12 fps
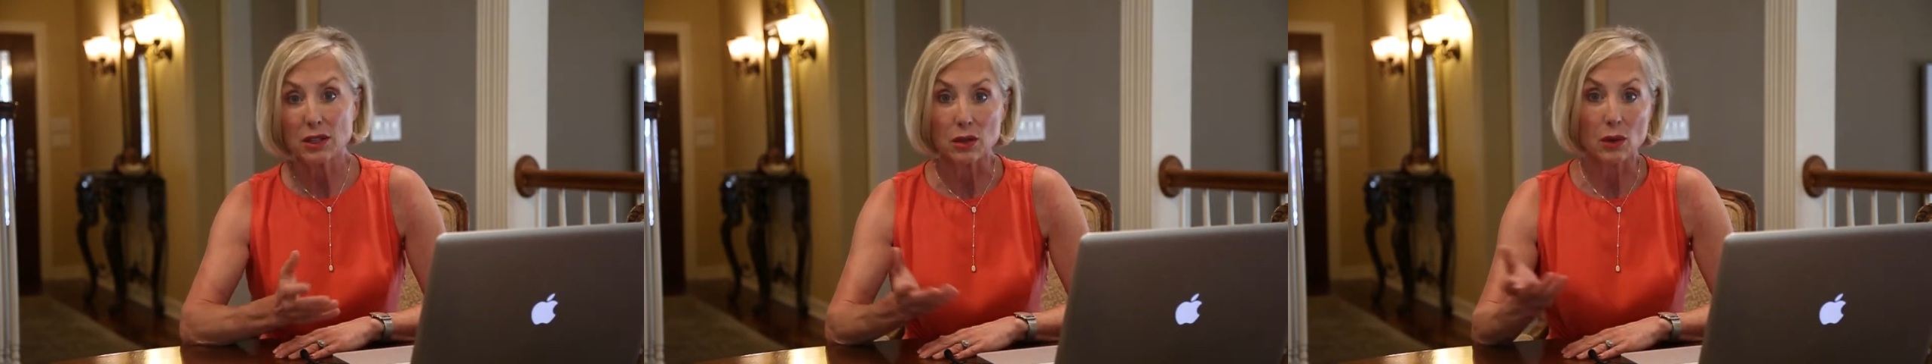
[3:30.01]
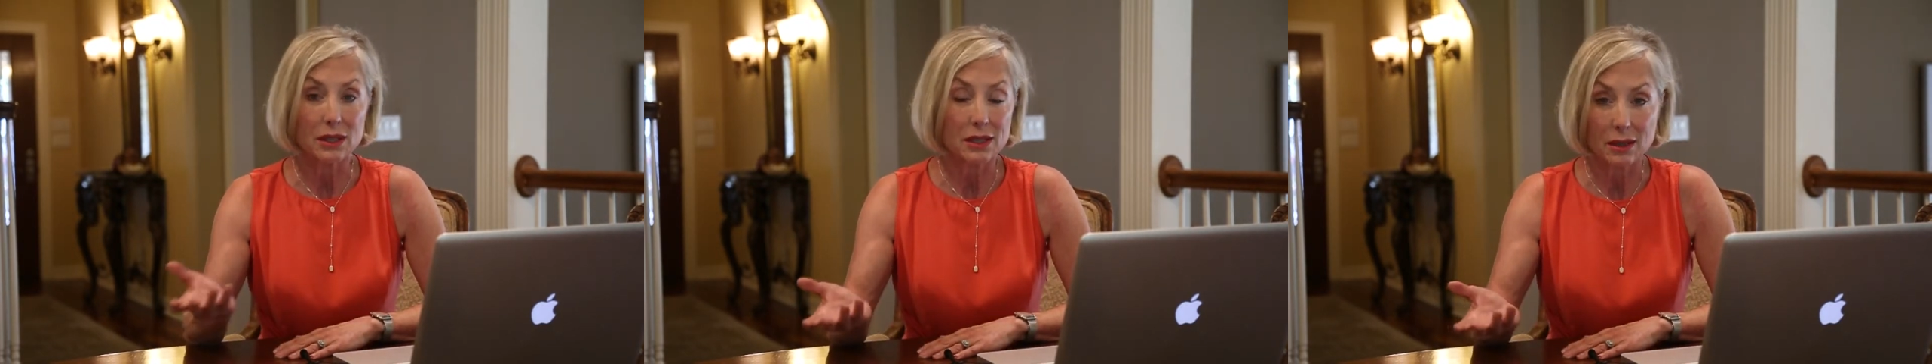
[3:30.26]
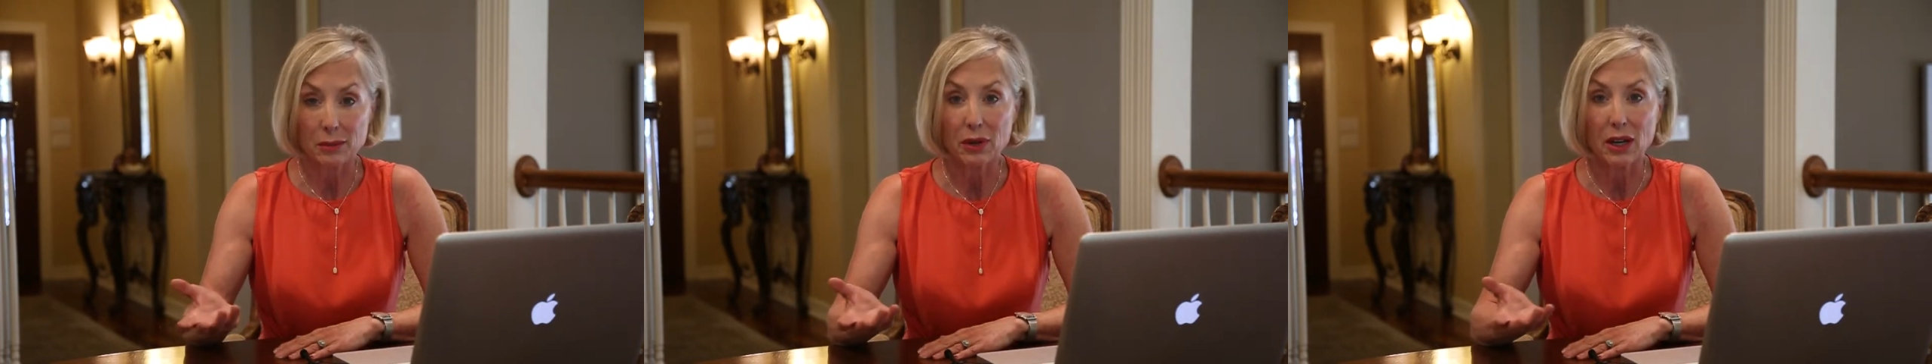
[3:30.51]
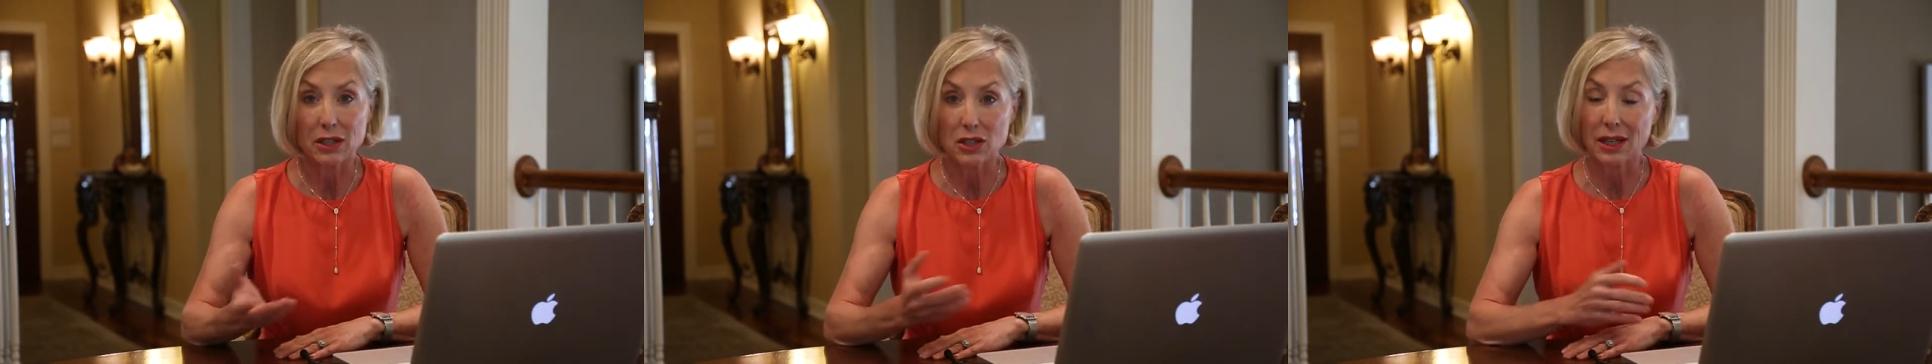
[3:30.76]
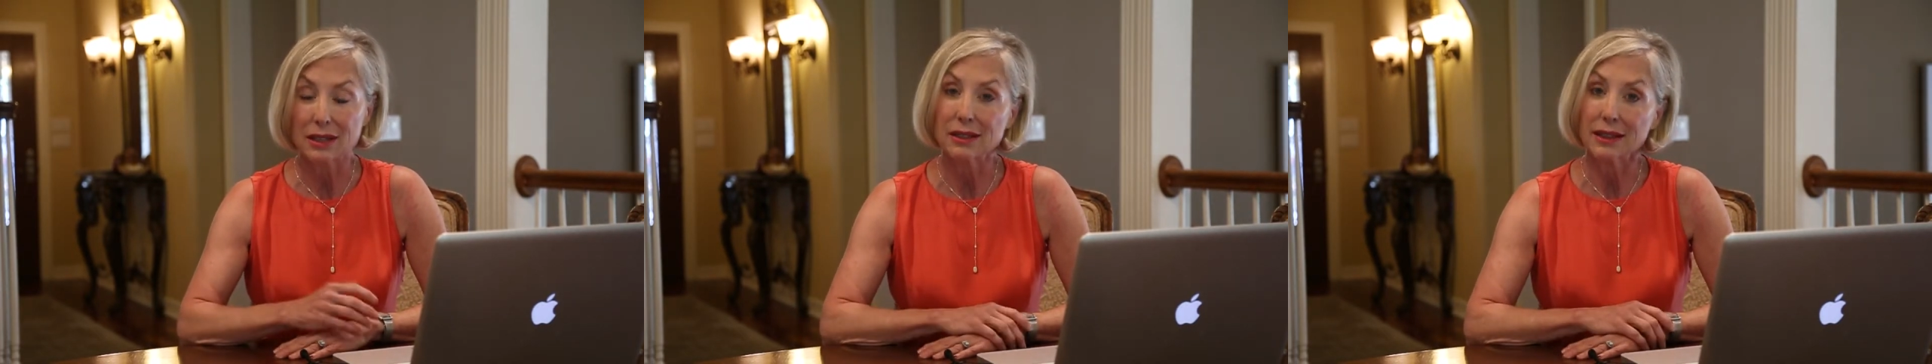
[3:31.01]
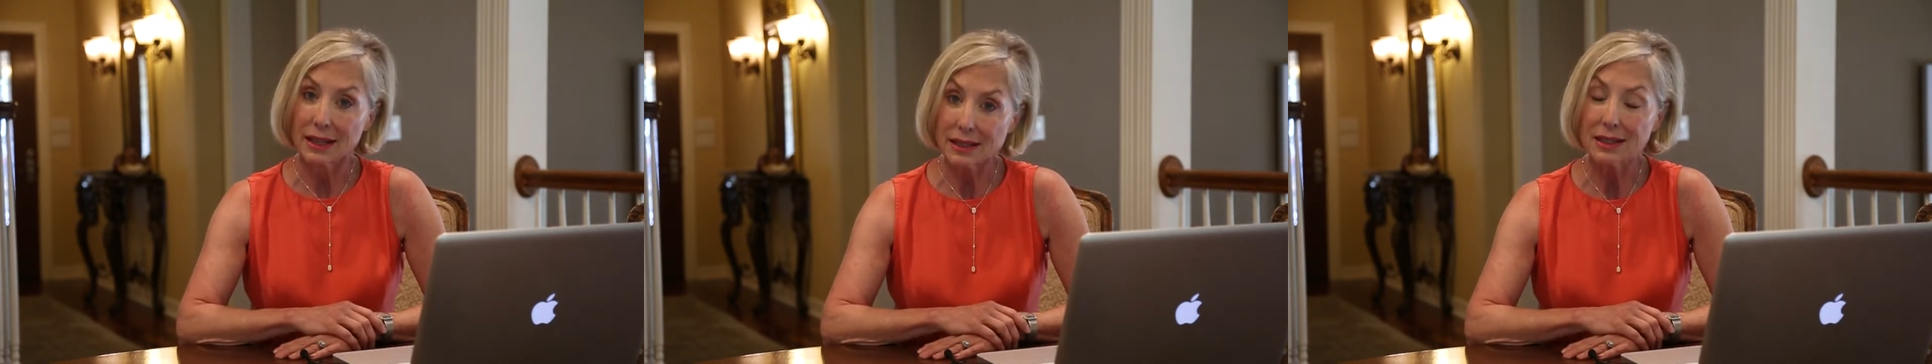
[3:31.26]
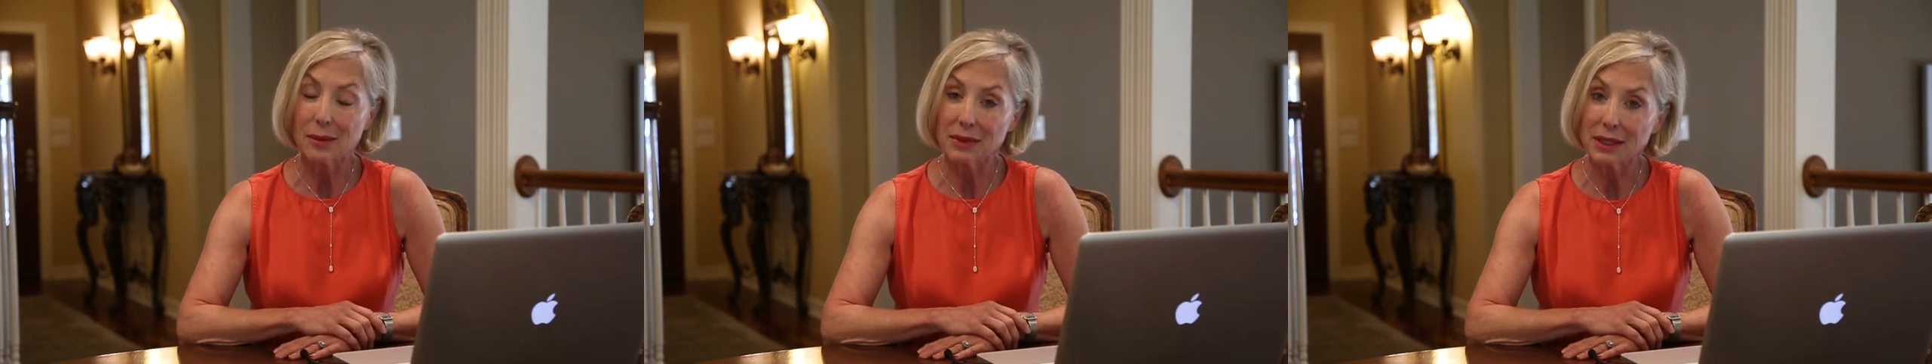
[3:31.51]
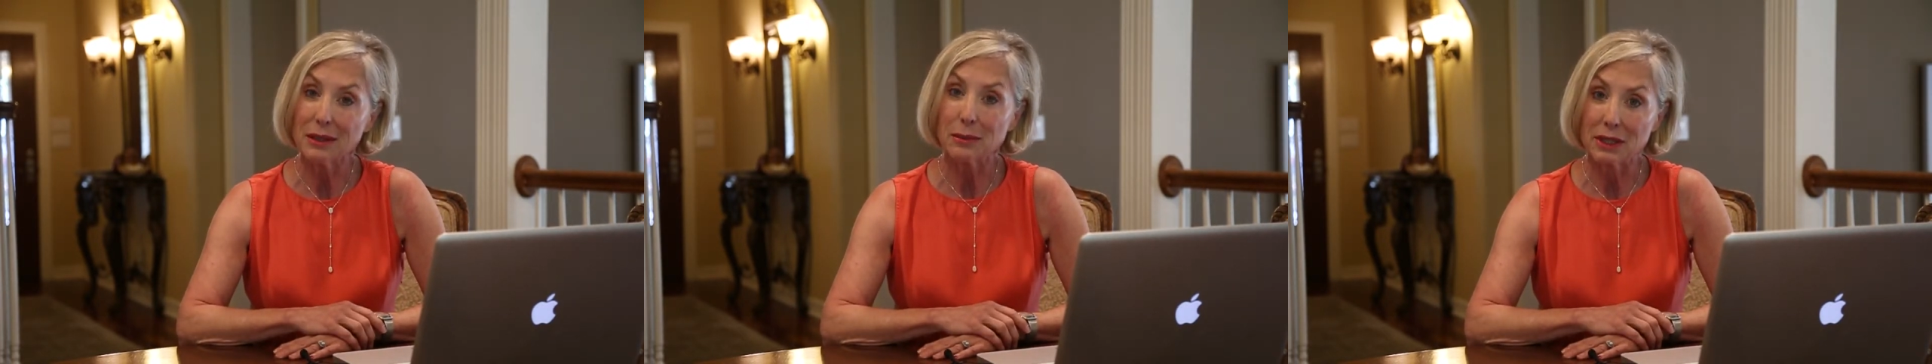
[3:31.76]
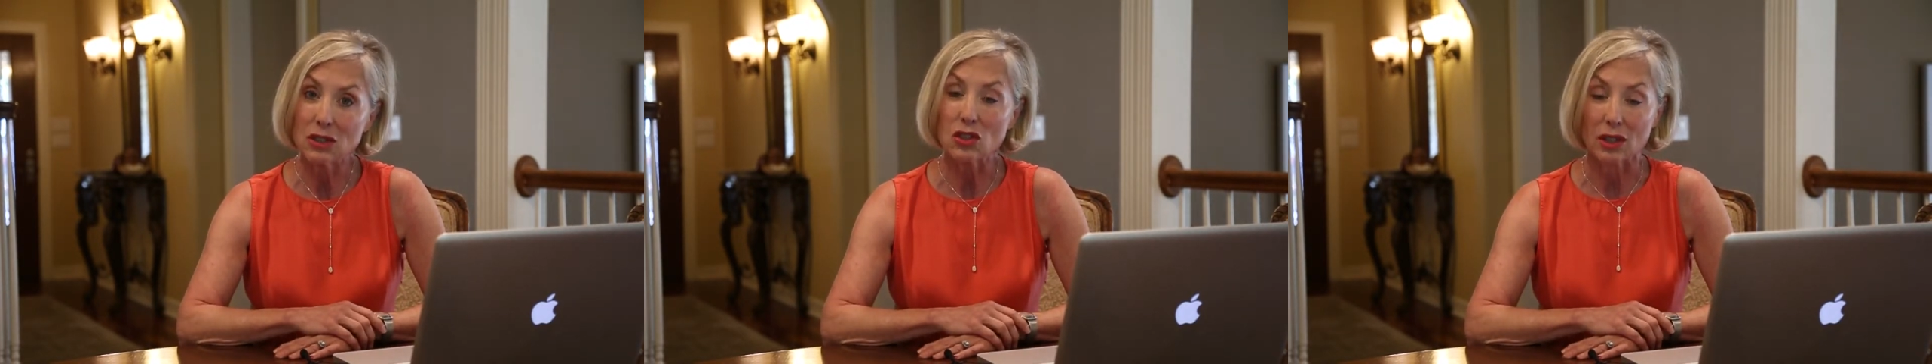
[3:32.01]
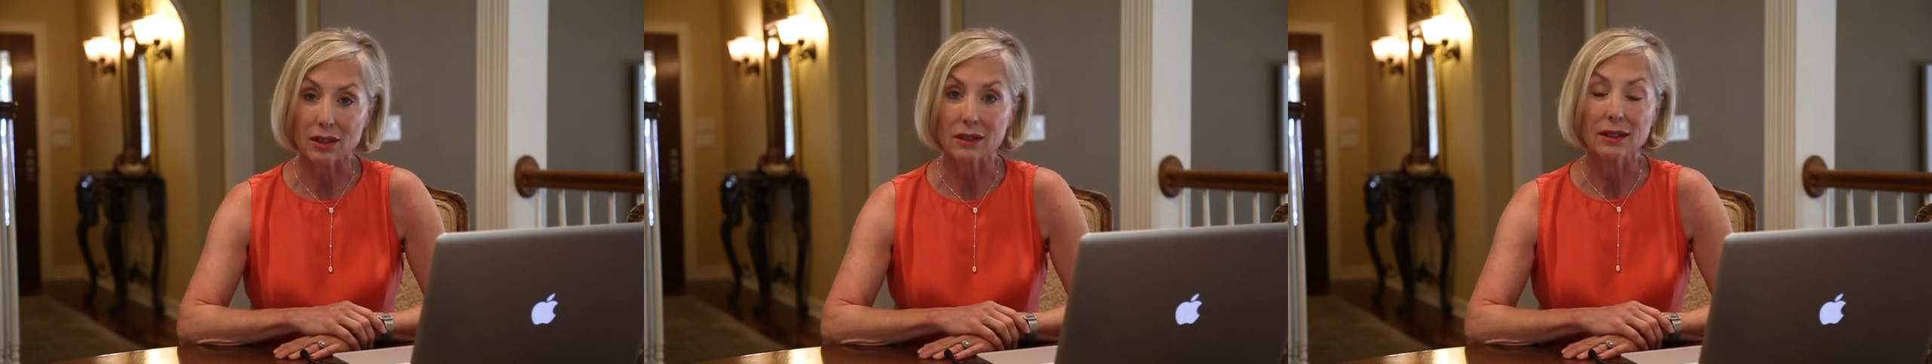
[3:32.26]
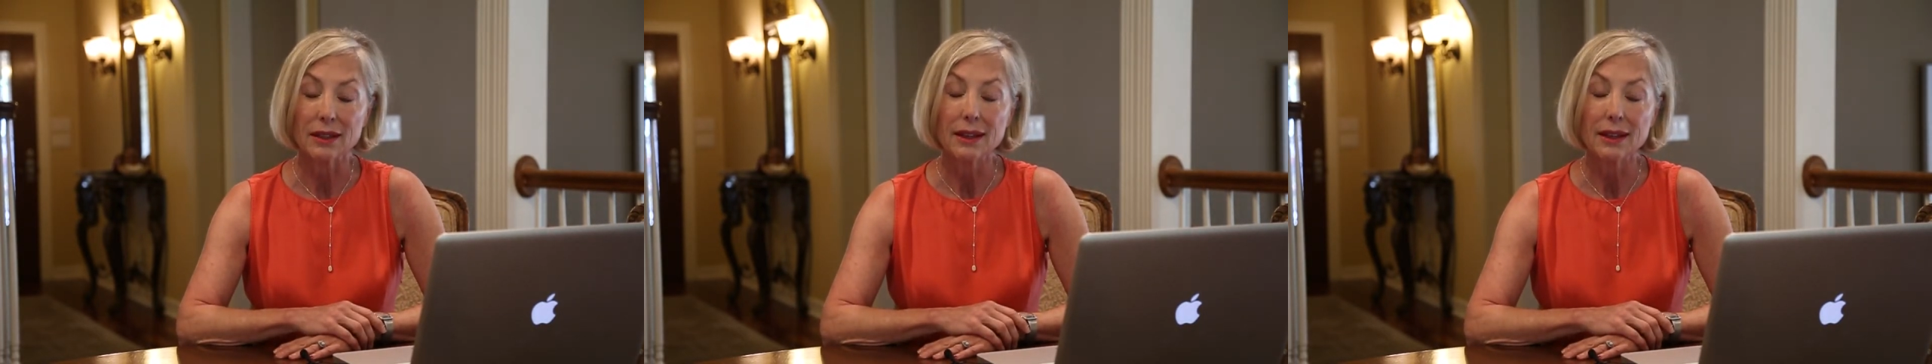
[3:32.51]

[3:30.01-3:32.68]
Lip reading: to on some project? That's something to mention.